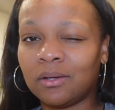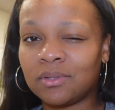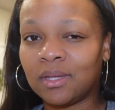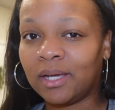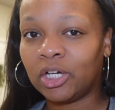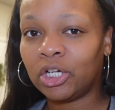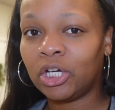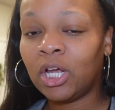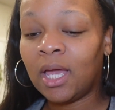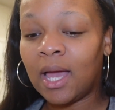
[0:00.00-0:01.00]
else later,
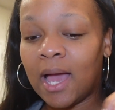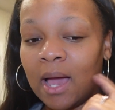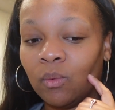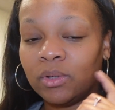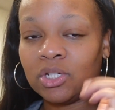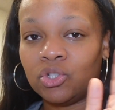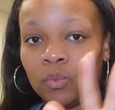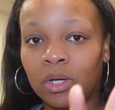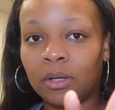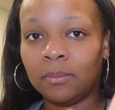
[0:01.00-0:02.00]
I will hit
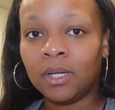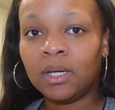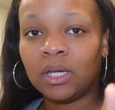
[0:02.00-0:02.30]
you up.